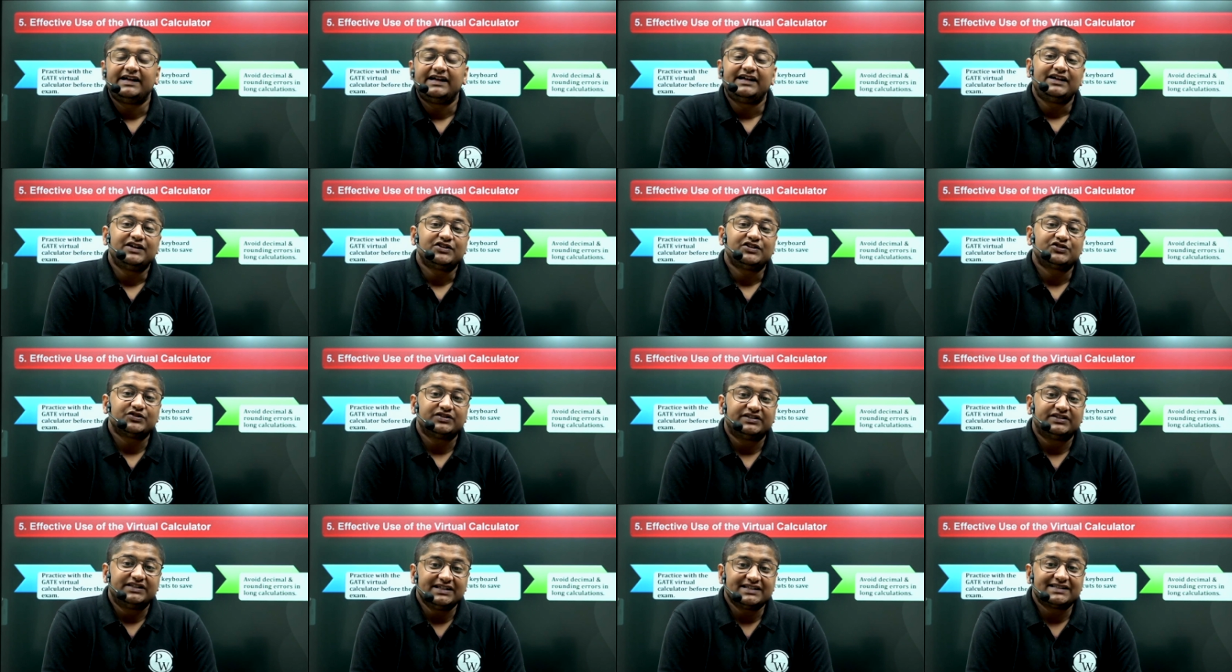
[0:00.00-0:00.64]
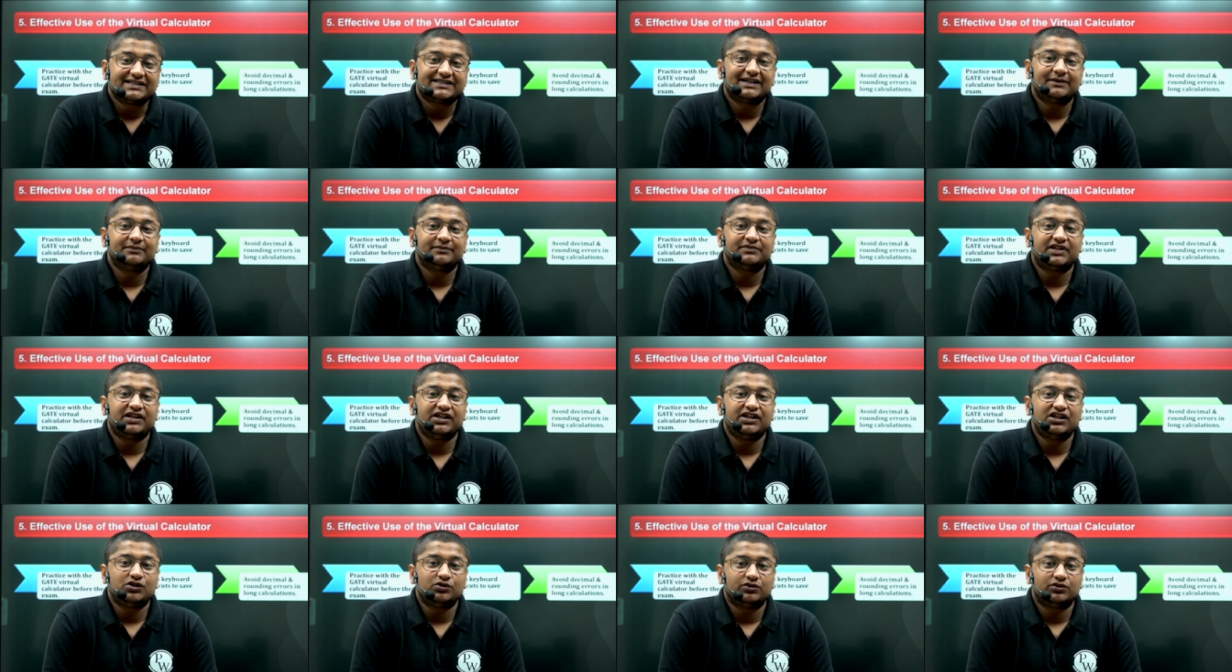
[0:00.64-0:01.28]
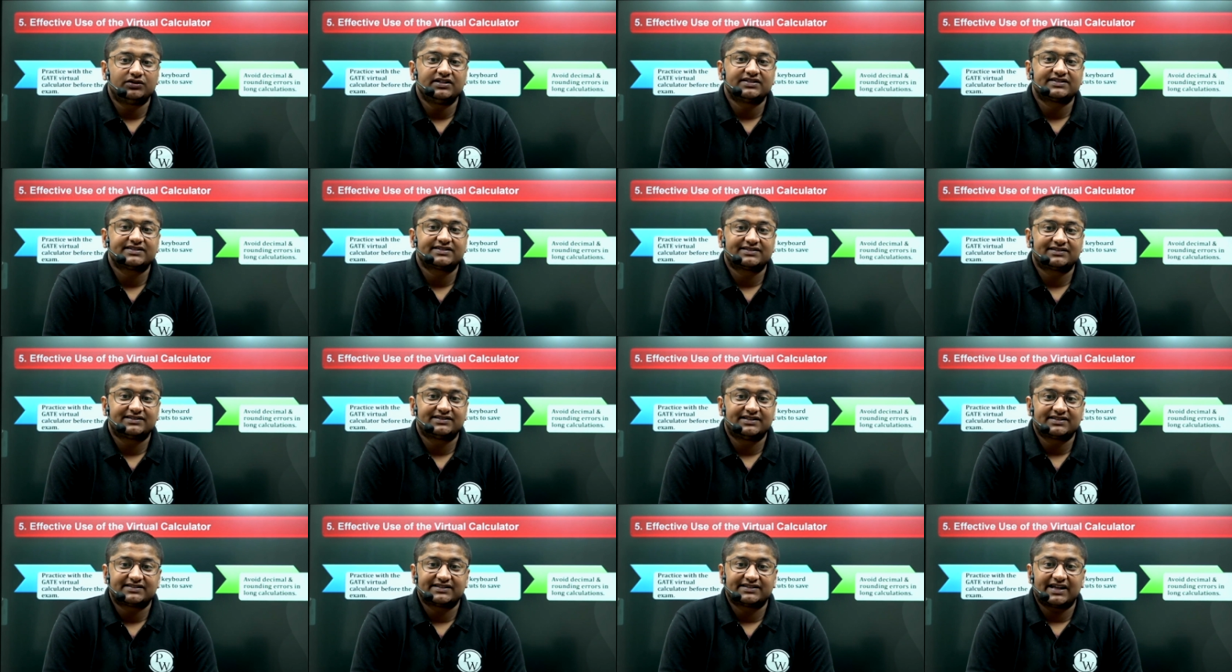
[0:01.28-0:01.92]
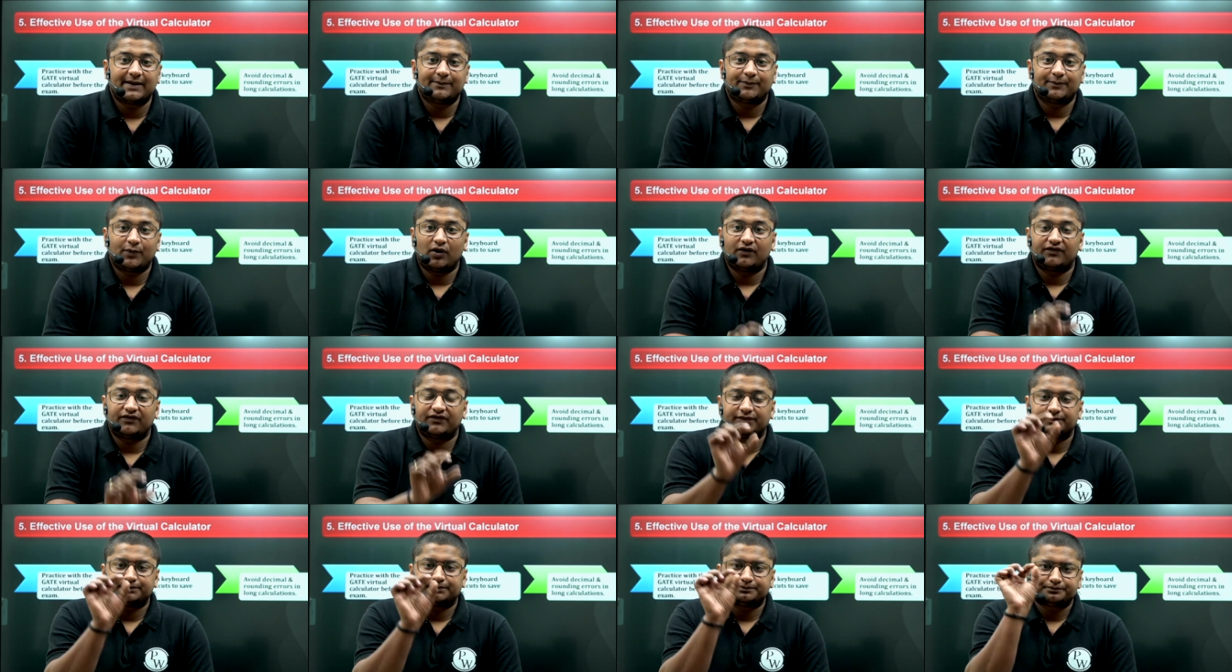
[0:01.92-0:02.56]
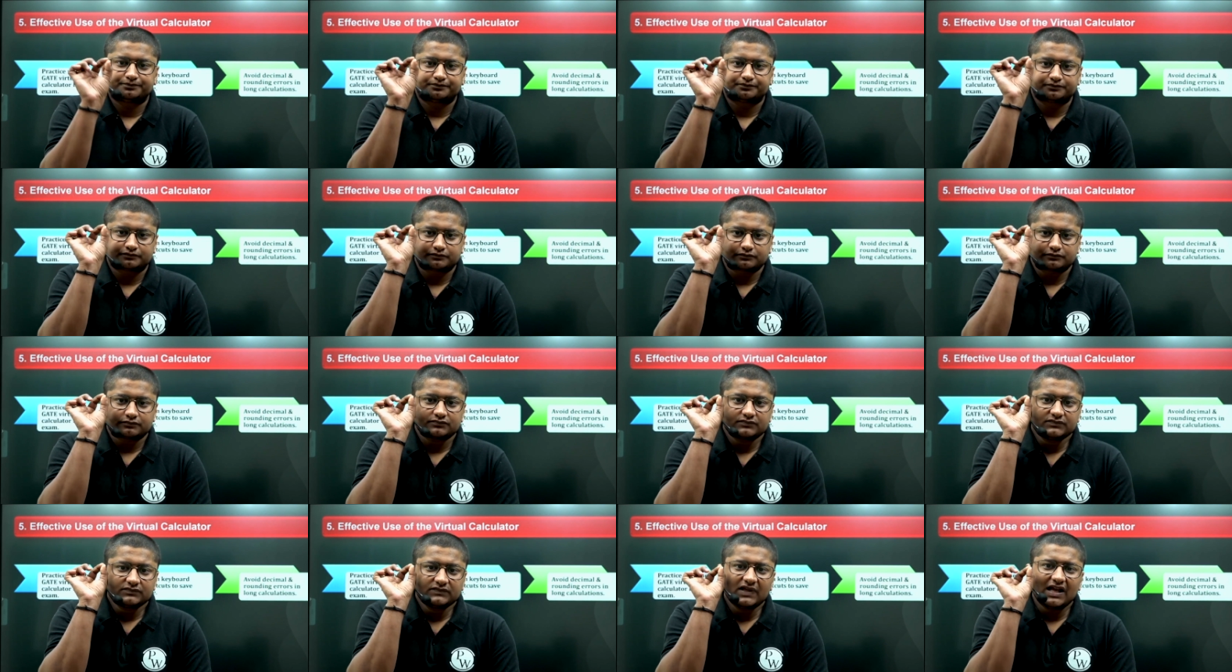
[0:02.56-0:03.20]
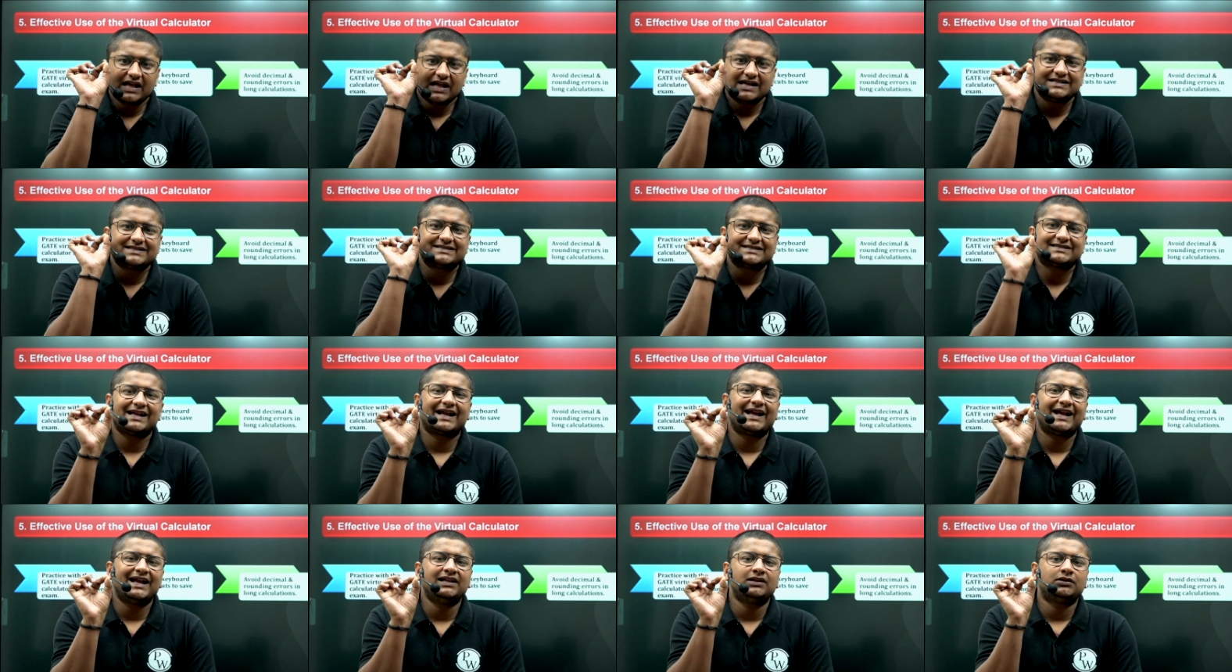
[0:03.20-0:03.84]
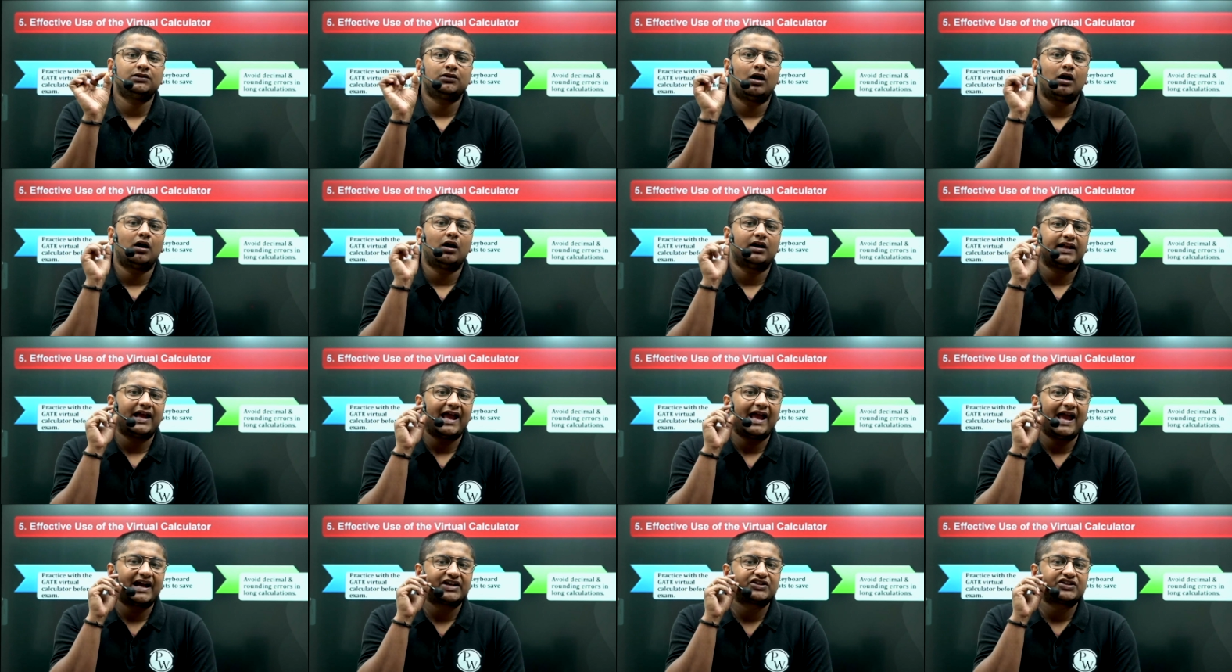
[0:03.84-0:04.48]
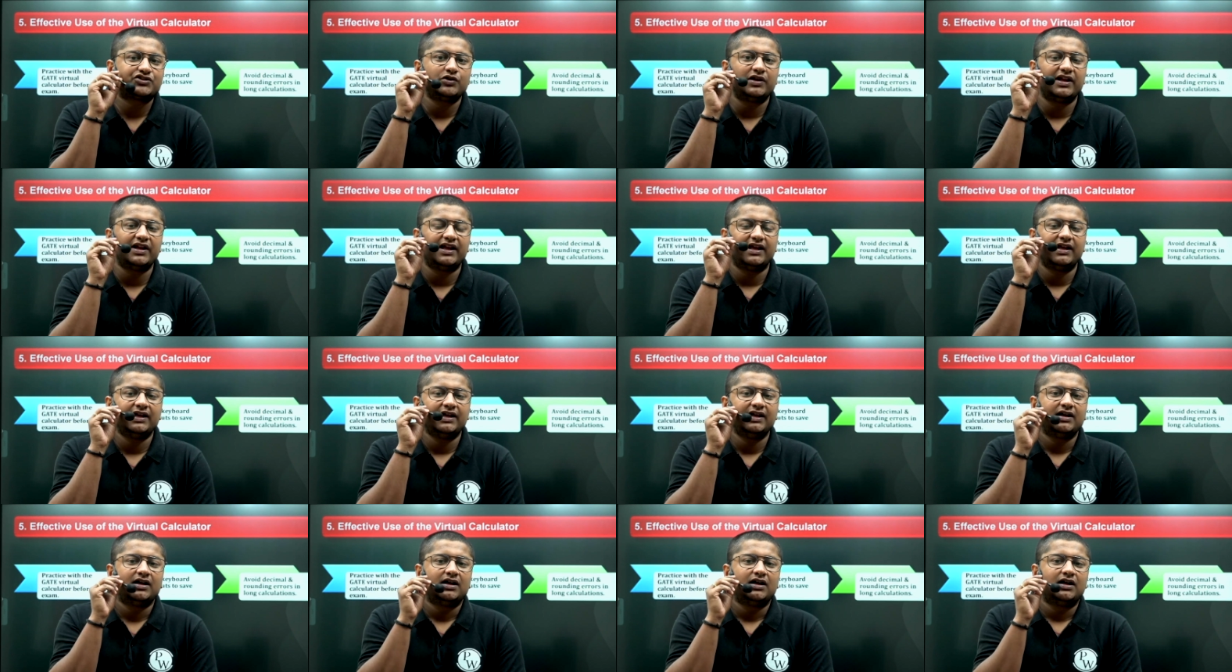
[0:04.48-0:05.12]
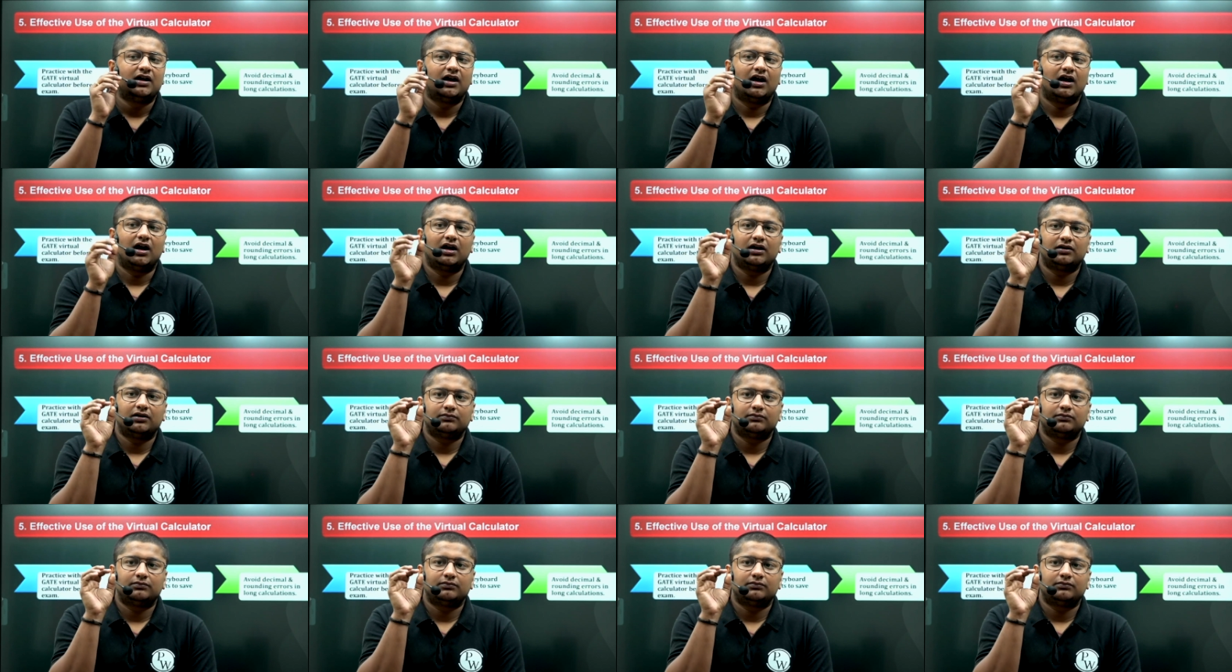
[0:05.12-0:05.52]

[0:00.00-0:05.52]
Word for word: So this something you this this type of second thought actually uh,